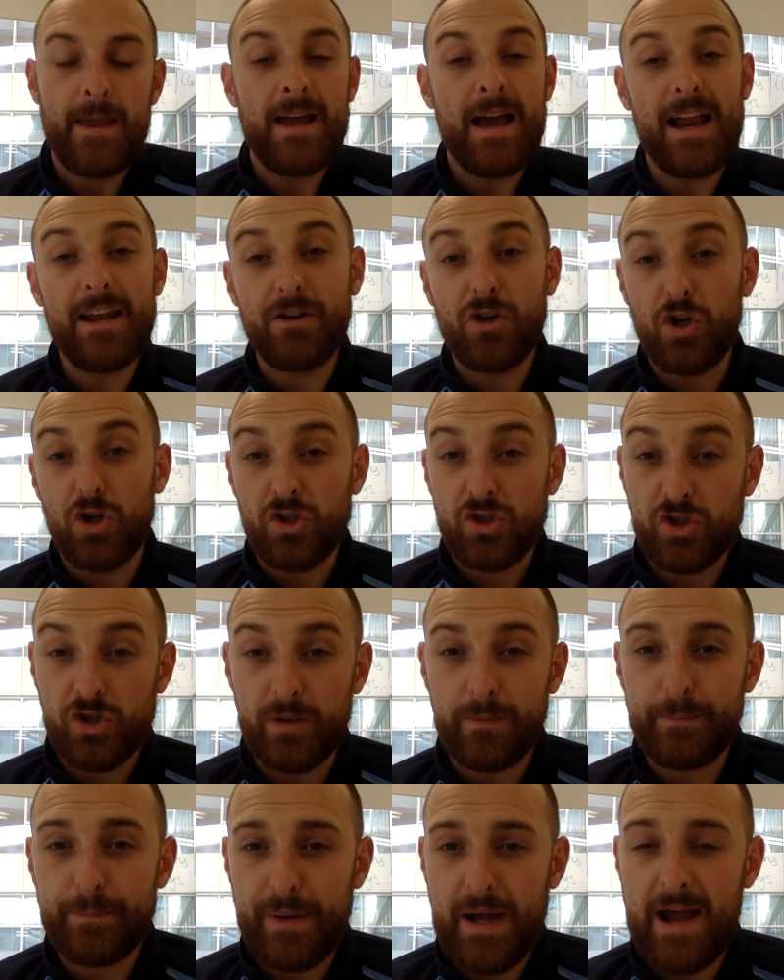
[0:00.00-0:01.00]
And of course,
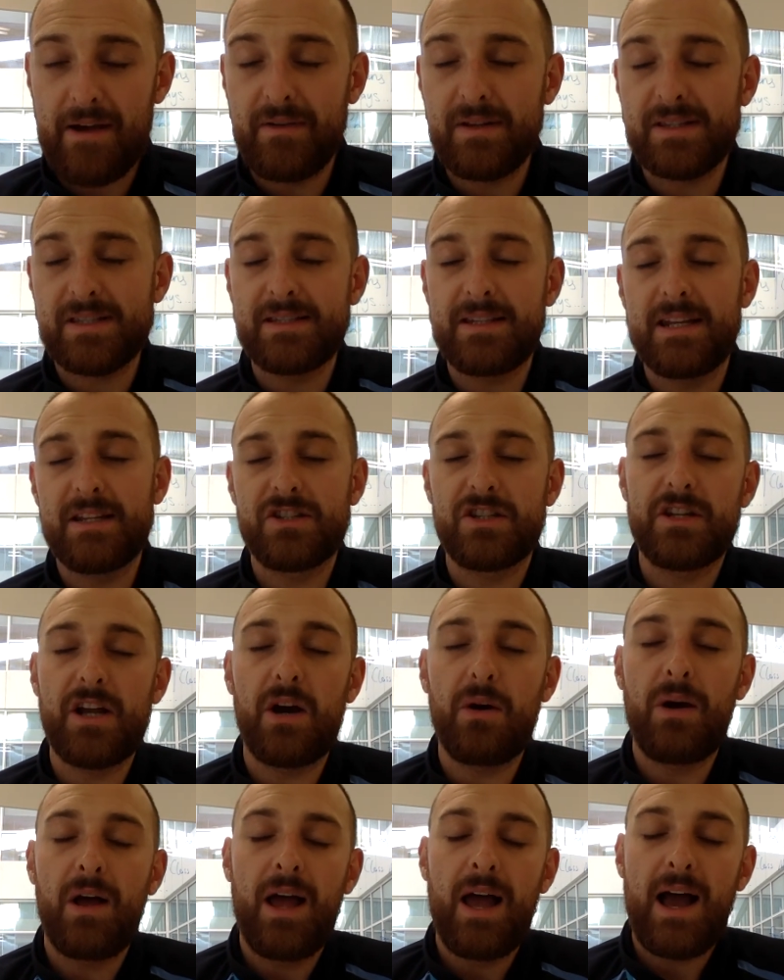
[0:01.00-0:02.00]
some parents need to
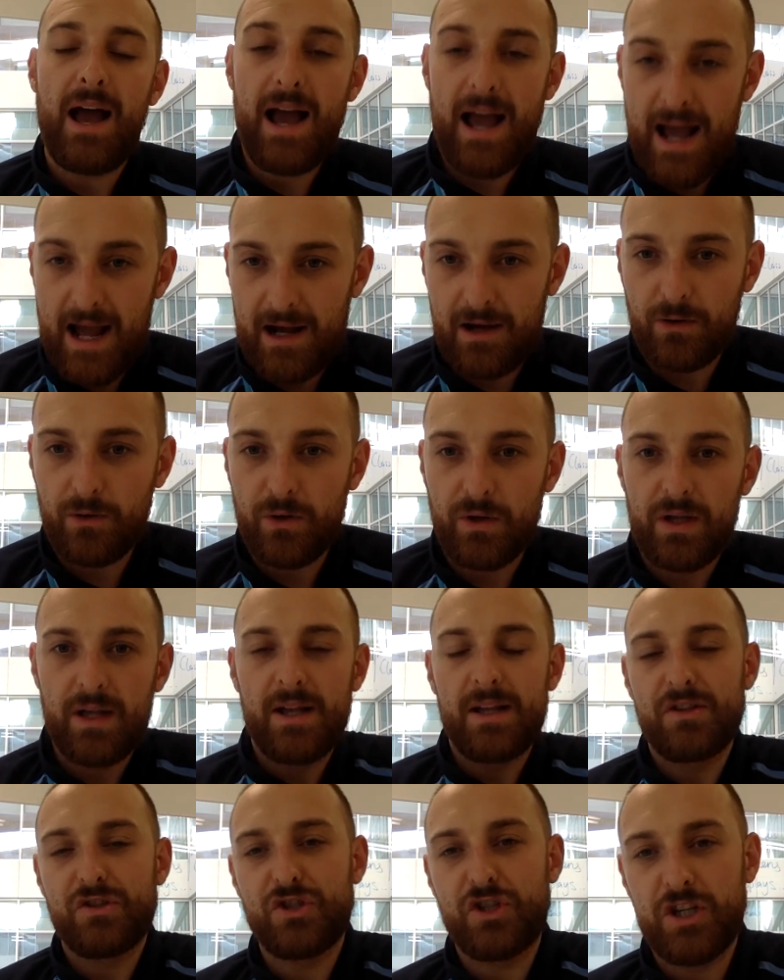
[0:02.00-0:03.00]
know how
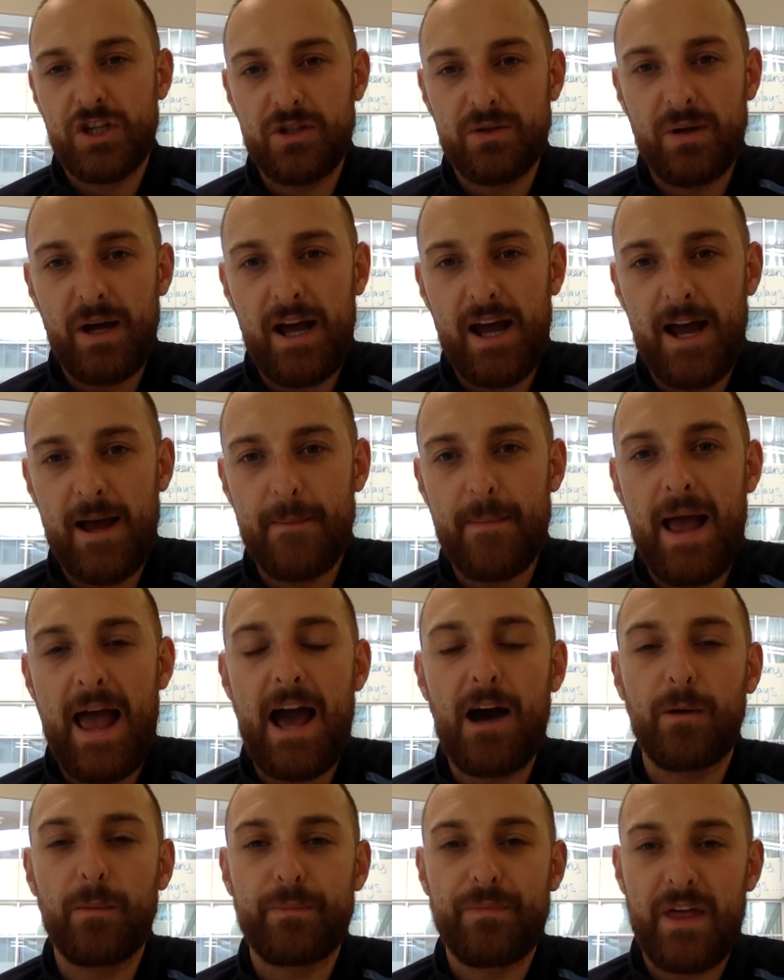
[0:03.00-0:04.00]
to
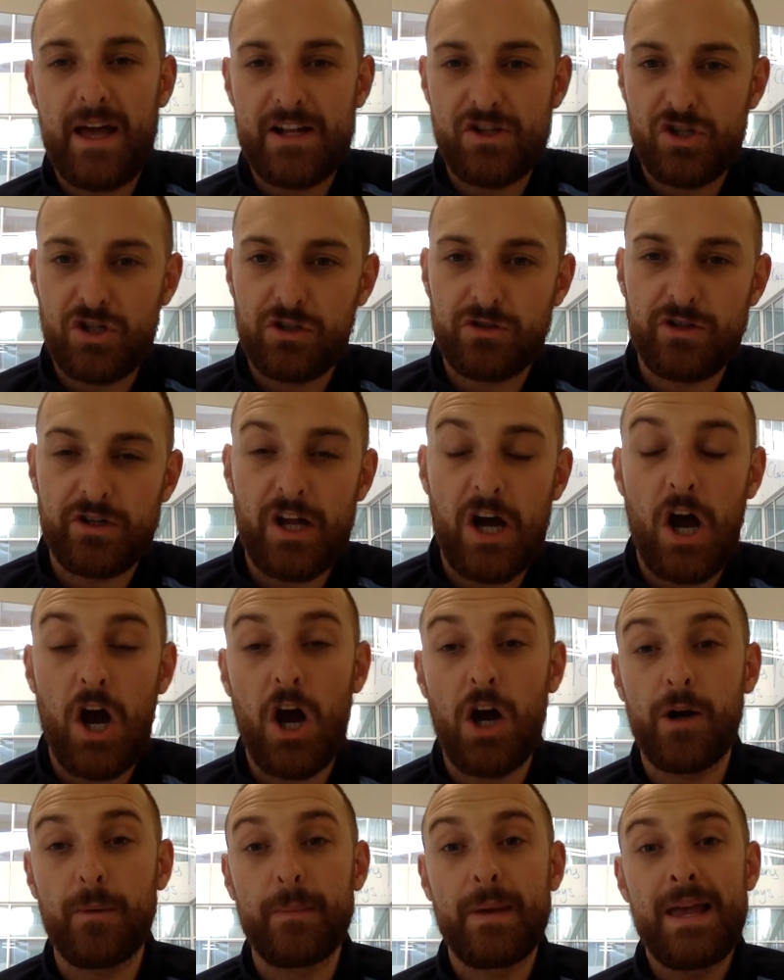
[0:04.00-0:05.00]
help their children at
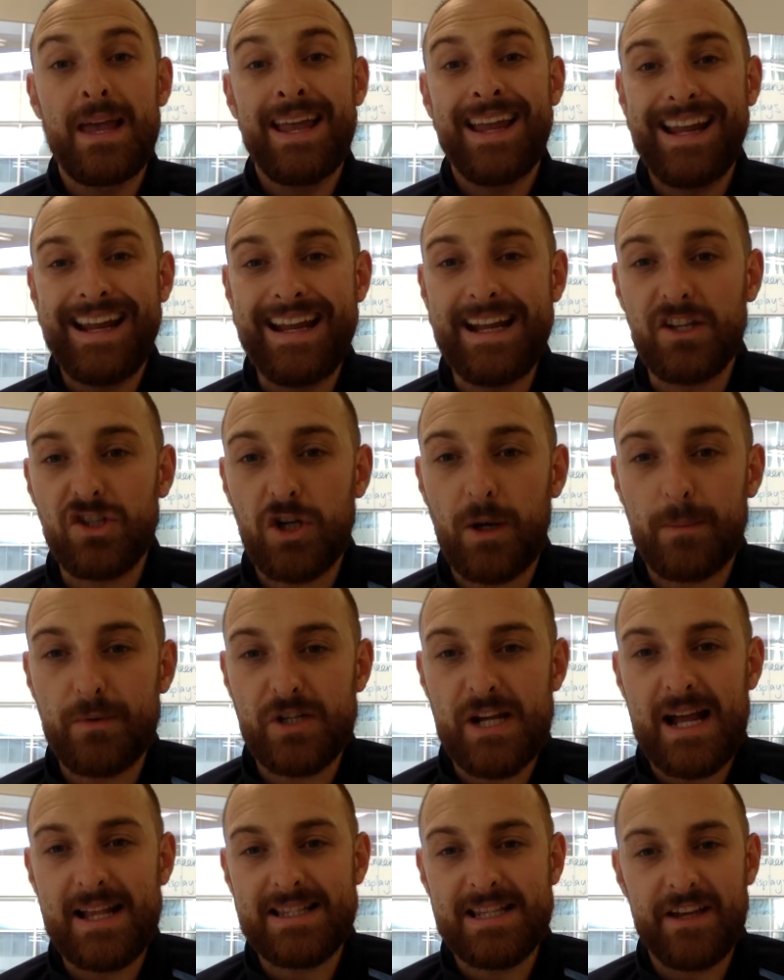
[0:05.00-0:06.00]
home. Each
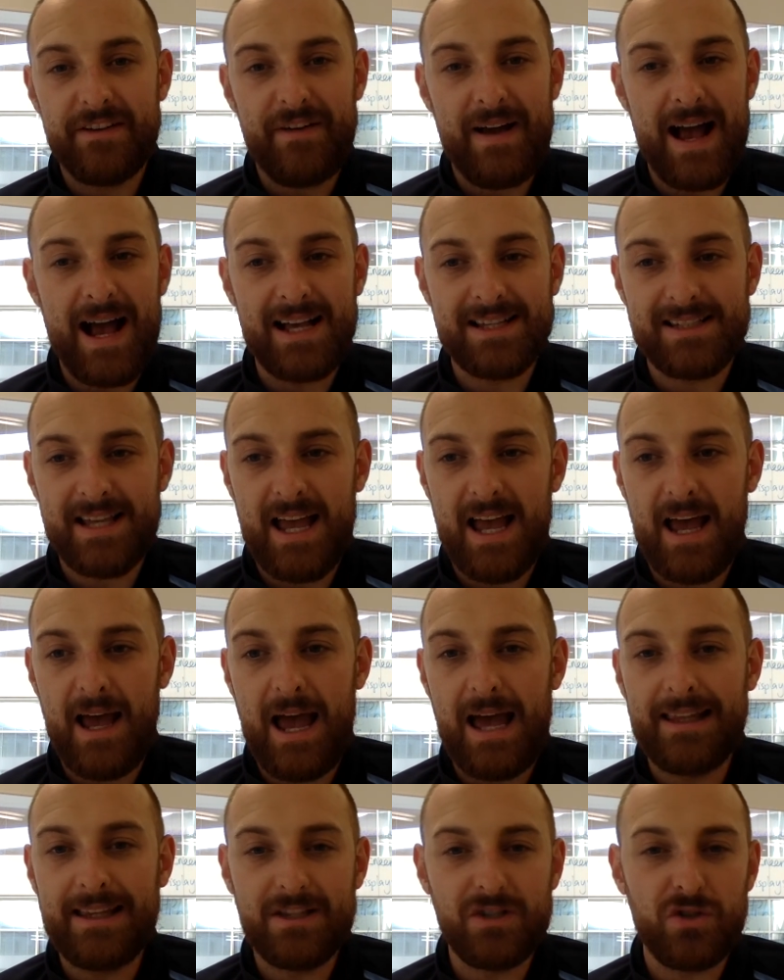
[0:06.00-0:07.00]
objective has
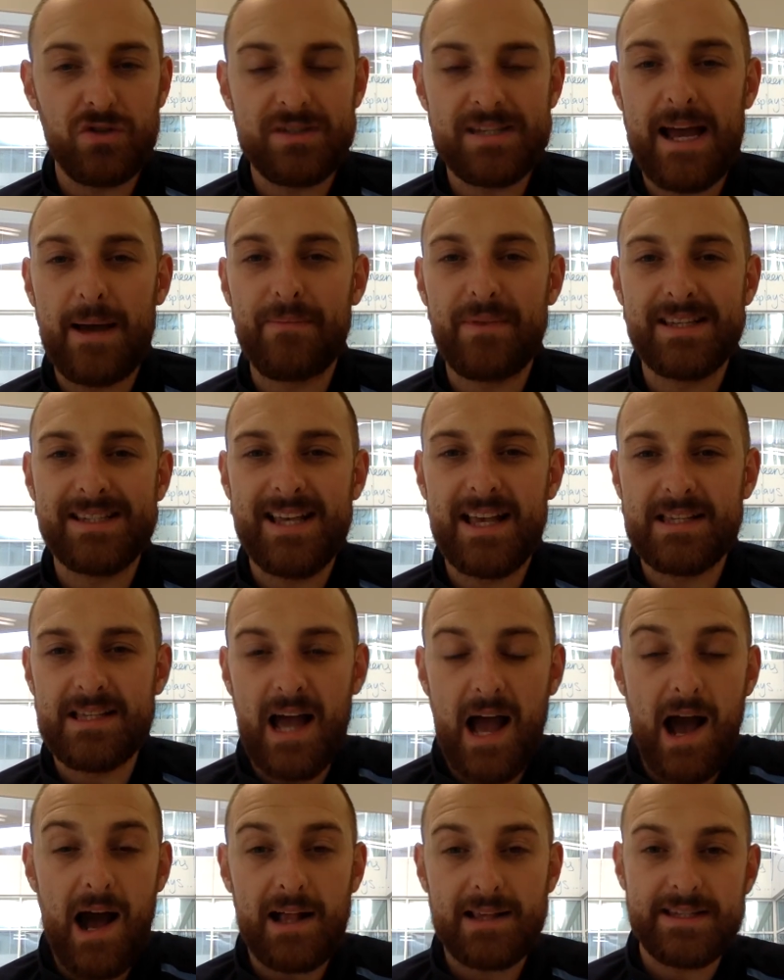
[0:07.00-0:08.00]
a little tab that says
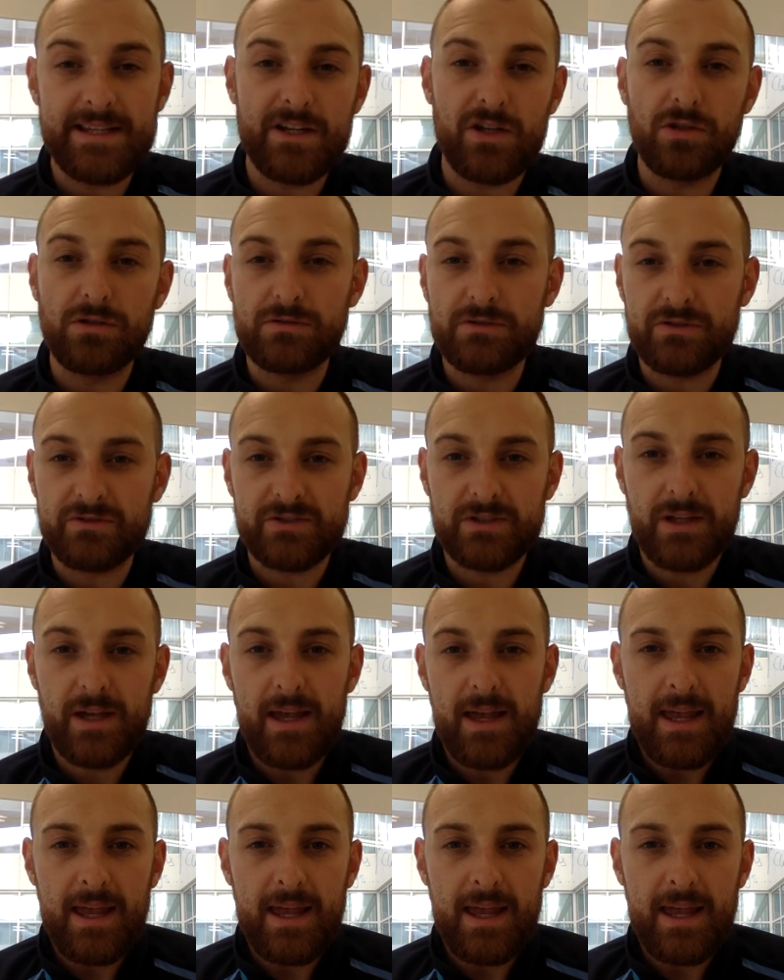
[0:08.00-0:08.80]
articles.